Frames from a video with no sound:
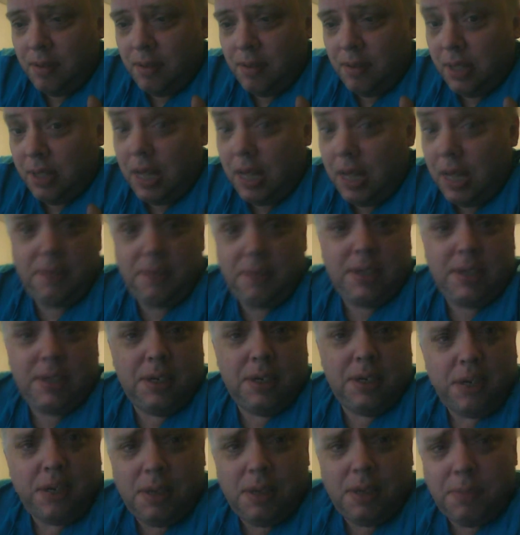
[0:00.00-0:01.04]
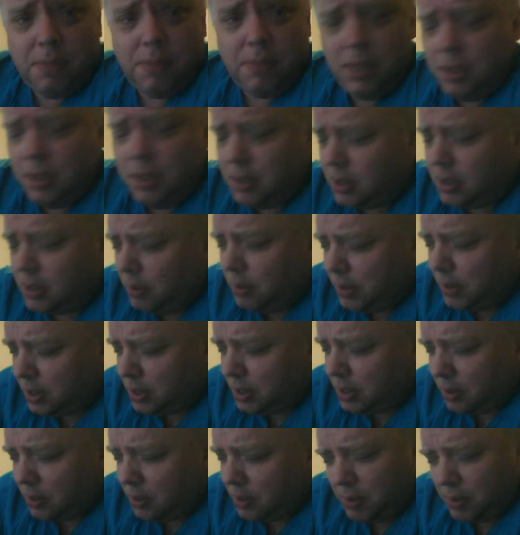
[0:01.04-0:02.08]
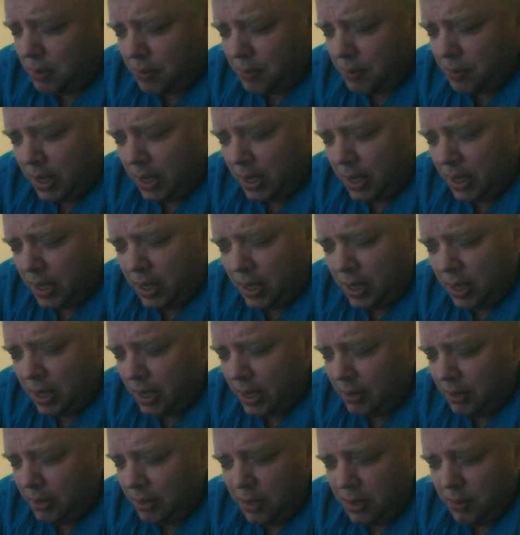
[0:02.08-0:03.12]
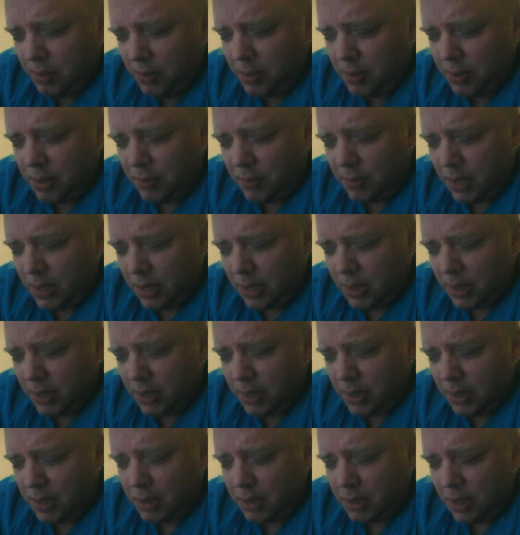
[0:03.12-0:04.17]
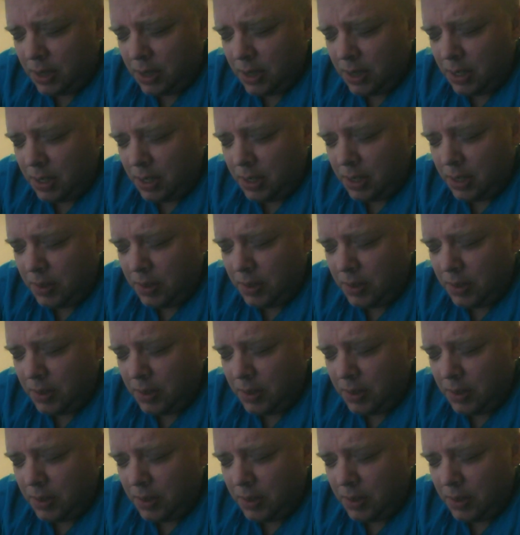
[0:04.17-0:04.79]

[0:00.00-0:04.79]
a lot of things. I mean, there's so much going through my head. I had to do something like this to get it